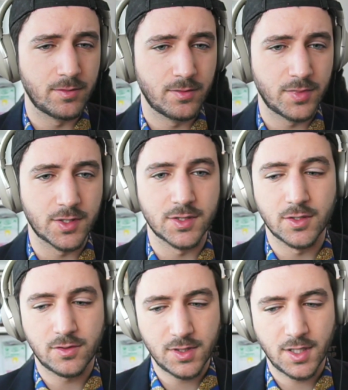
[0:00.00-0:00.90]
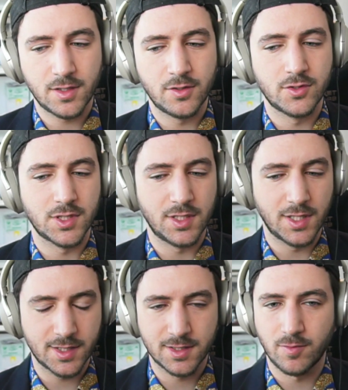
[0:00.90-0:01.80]
because in Korea, usually
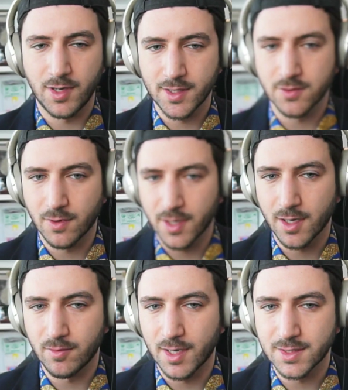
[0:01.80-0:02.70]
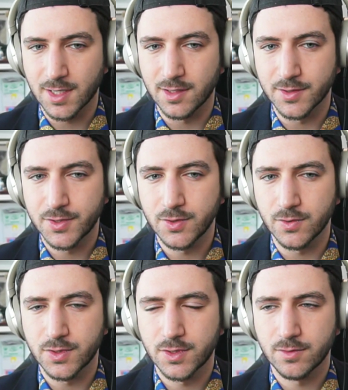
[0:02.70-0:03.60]
that's the place where I get my tailored
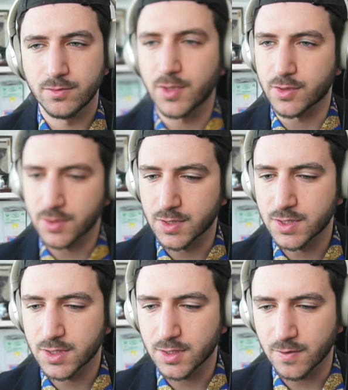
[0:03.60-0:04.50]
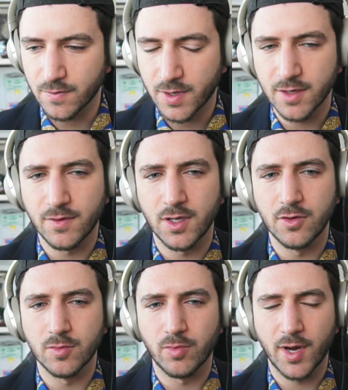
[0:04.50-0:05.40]
suits, because it's a very, very
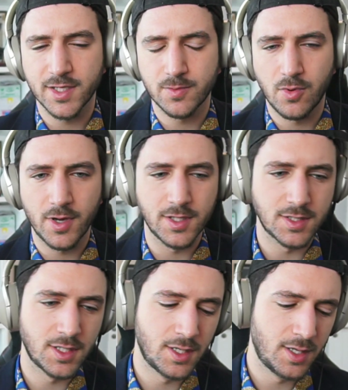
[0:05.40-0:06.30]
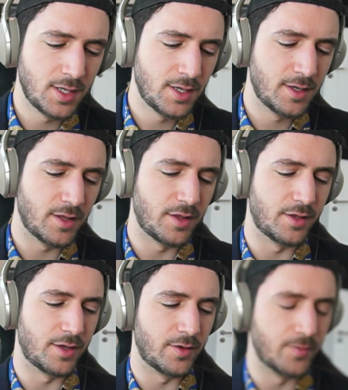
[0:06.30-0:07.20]
good price point.
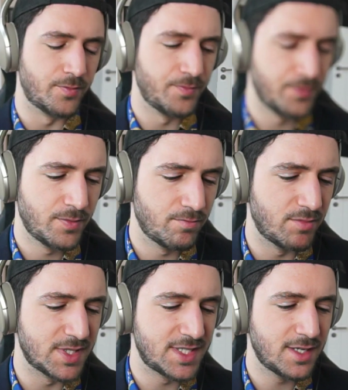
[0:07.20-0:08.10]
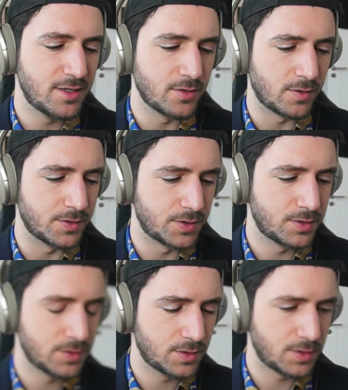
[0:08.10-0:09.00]
The materials
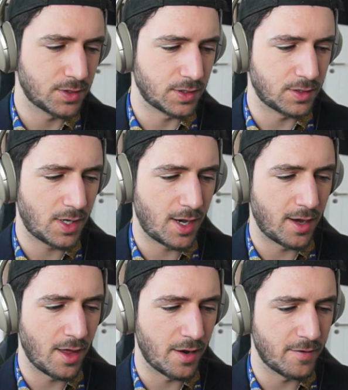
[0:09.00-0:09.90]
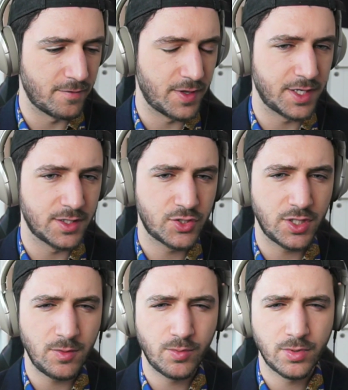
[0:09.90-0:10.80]
are very cheap